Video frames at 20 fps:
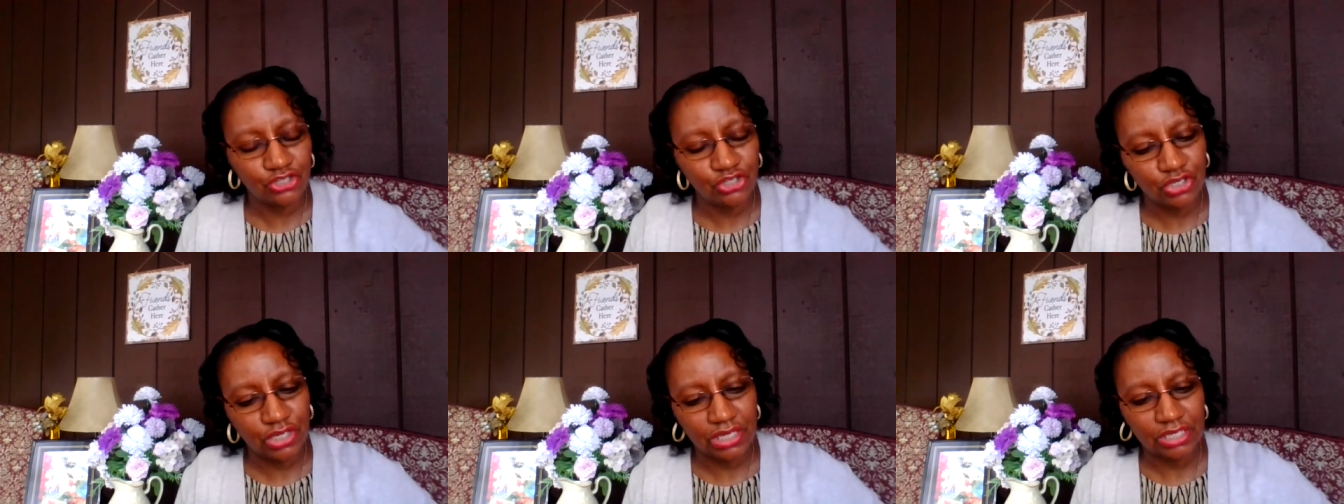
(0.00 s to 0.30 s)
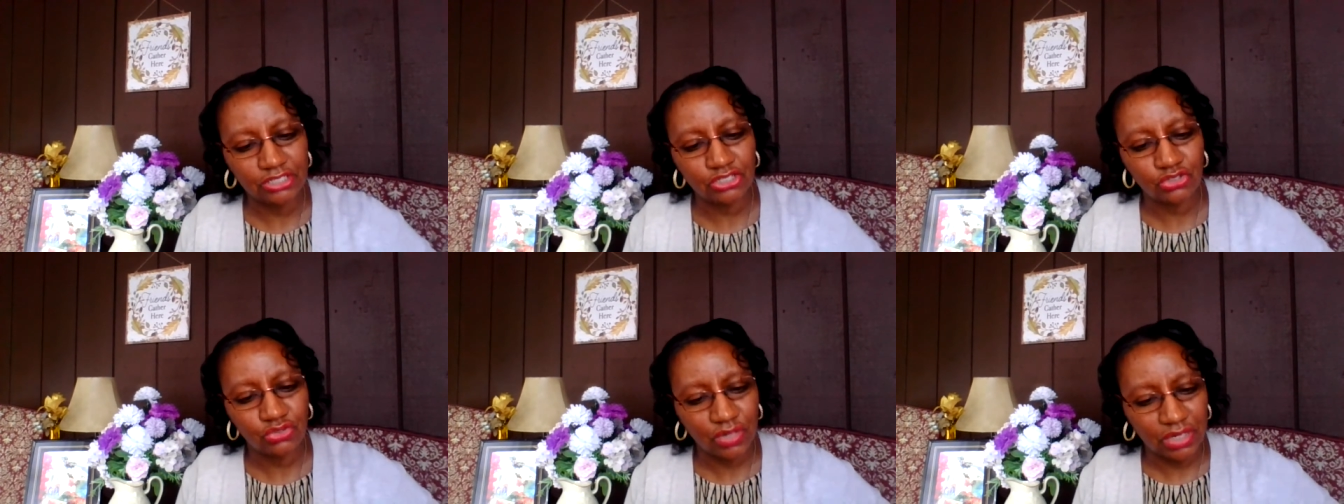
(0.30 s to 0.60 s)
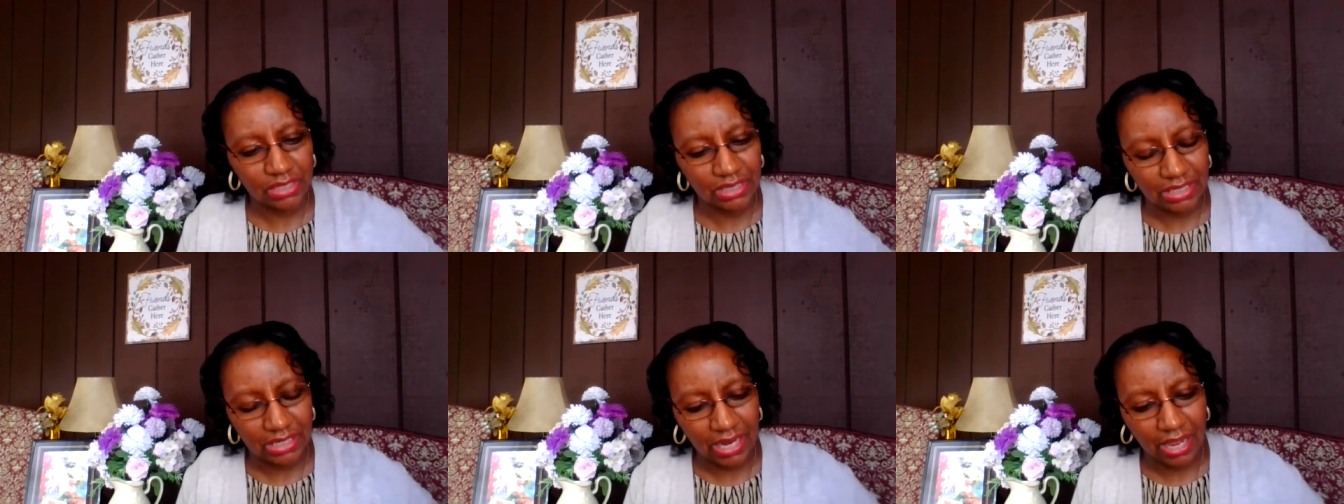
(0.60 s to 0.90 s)
to get
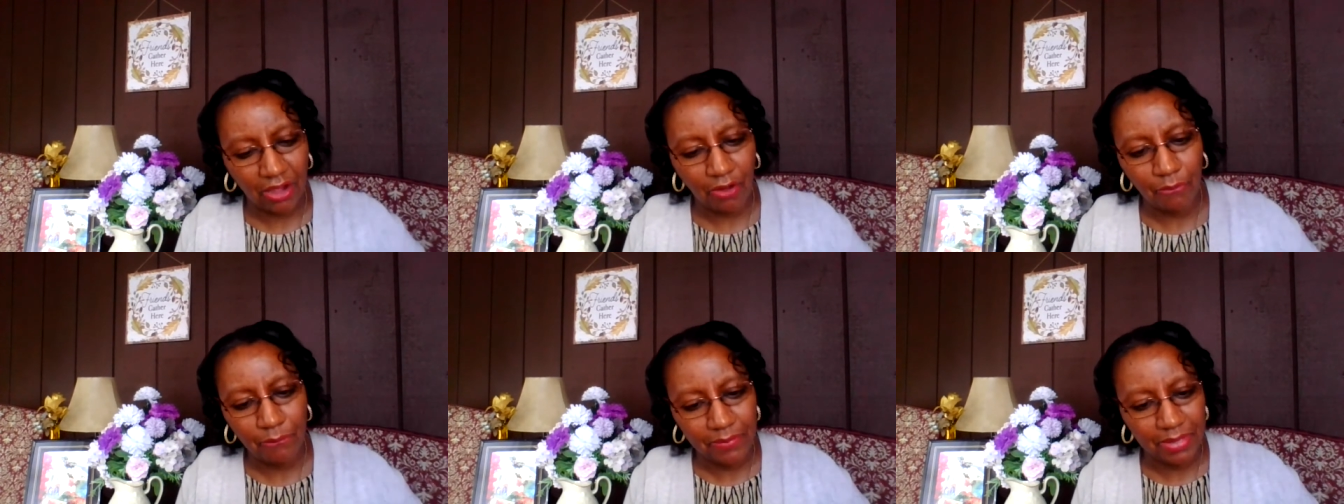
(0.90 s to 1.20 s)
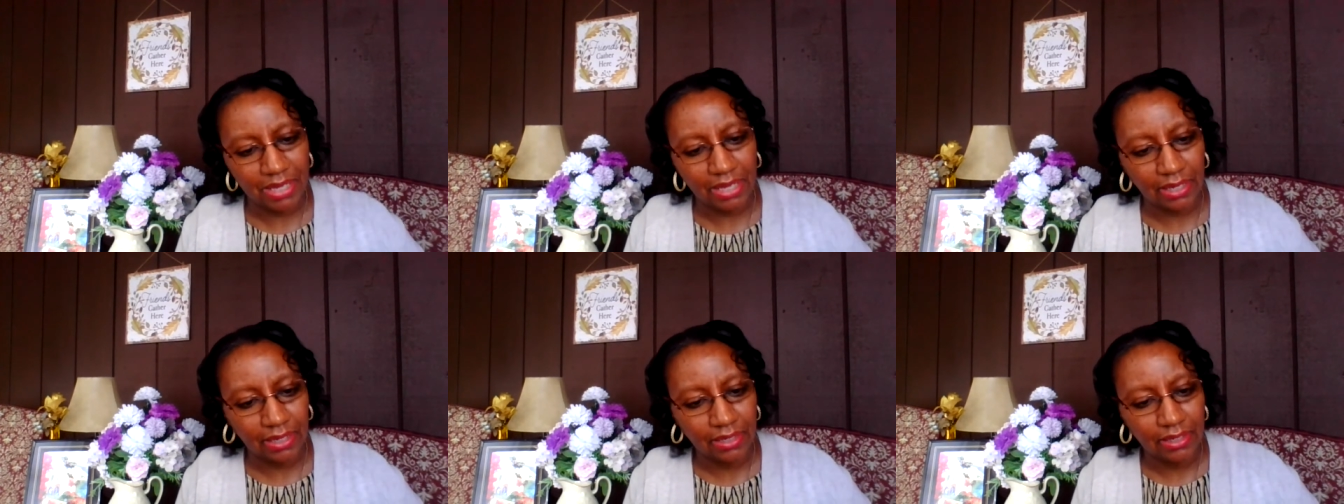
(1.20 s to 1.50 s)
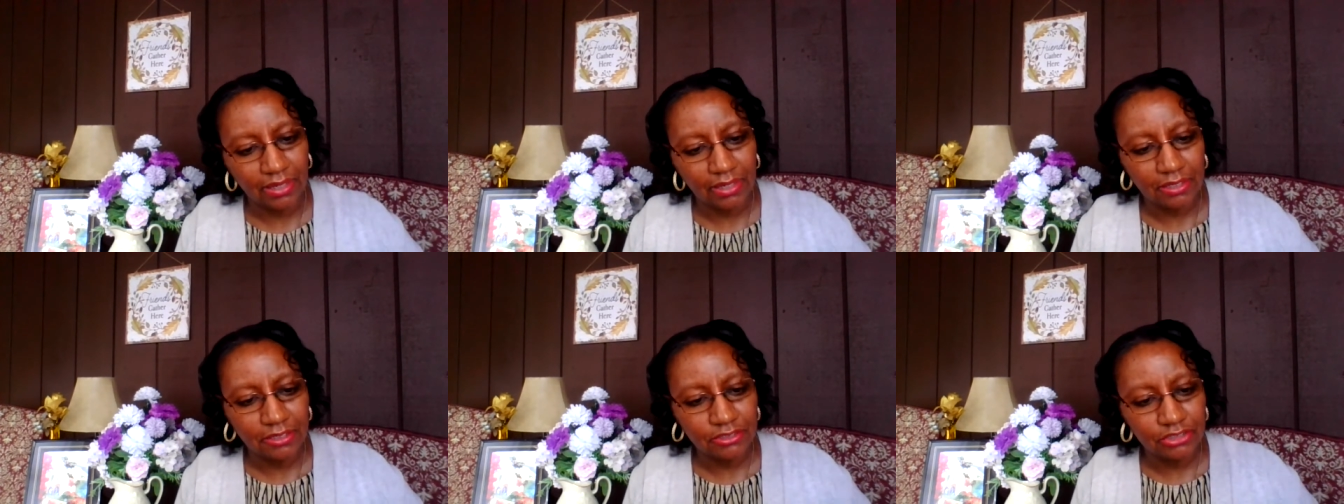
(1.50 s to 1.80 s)
strength and help me
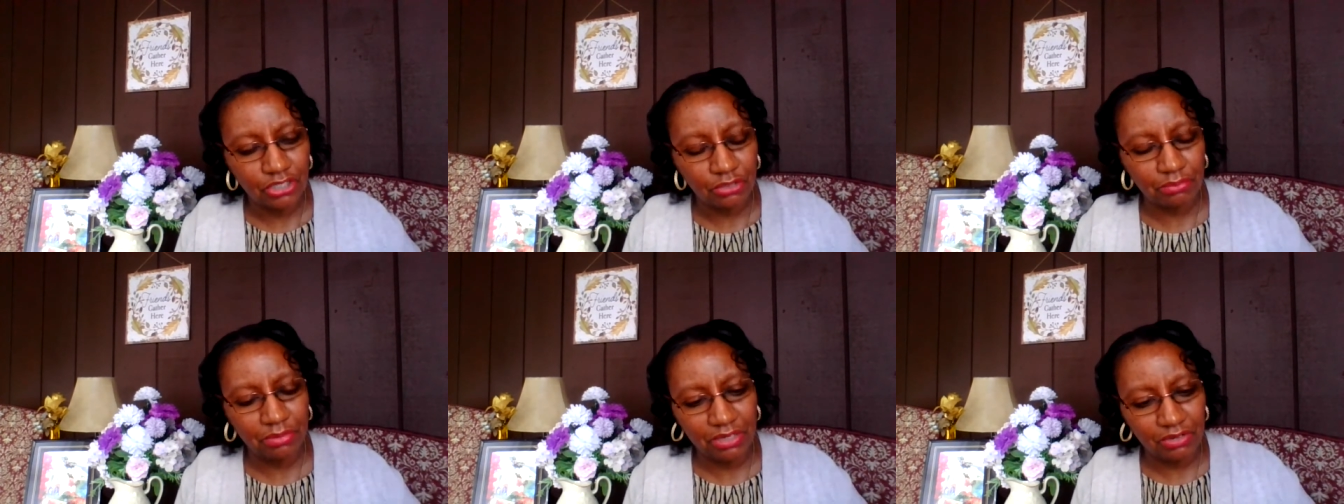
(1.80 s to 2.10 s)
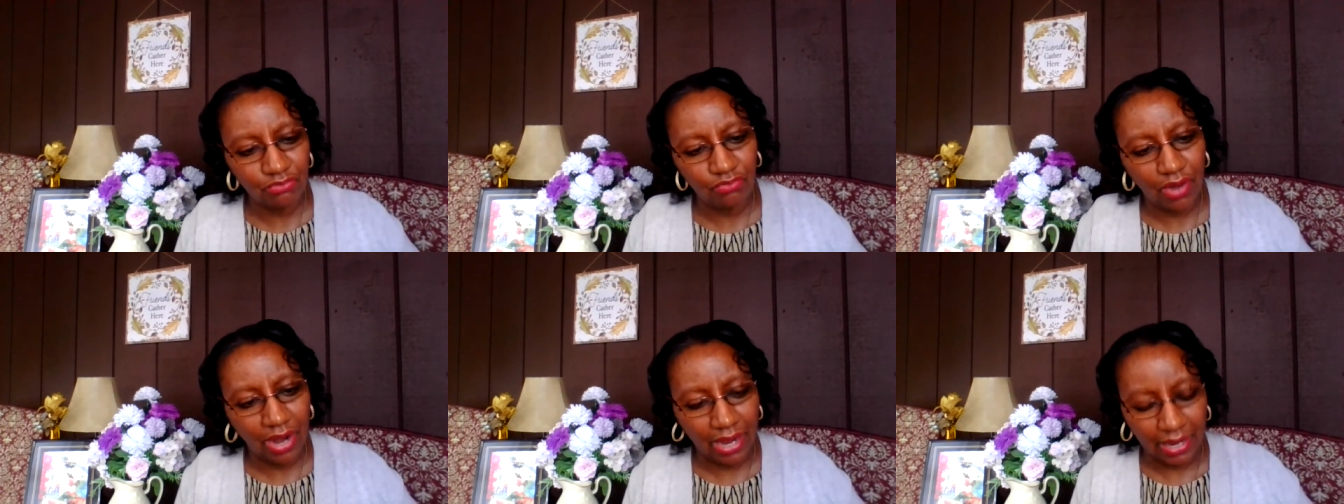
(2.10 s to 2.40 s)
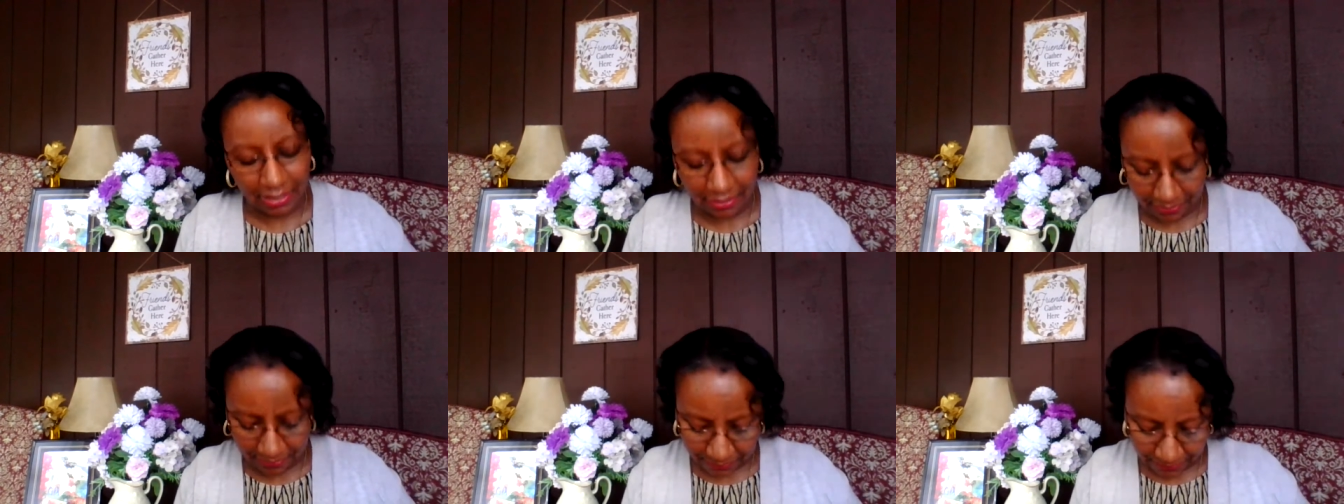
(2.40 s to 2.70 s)
to be
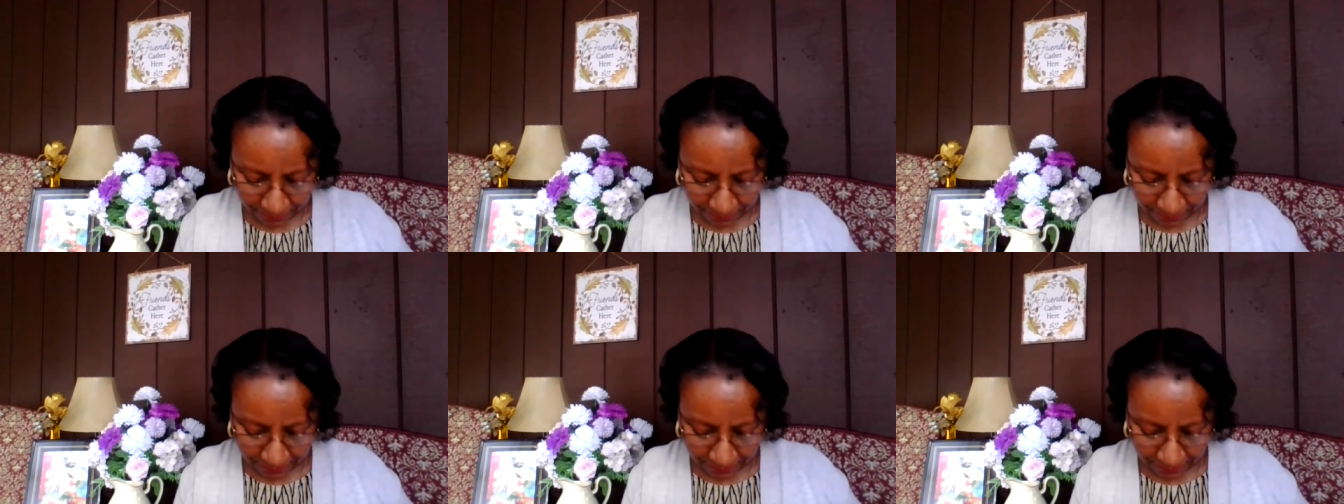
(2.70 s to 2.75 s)
right.